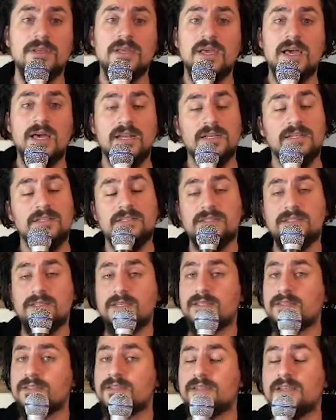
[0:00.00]
And it
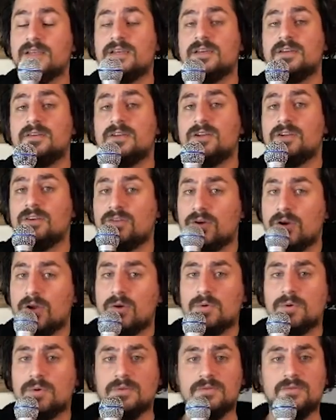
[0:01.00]
is a
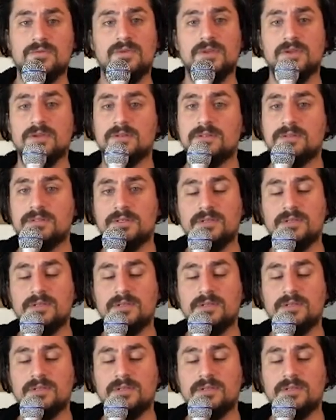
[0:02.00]
growing field.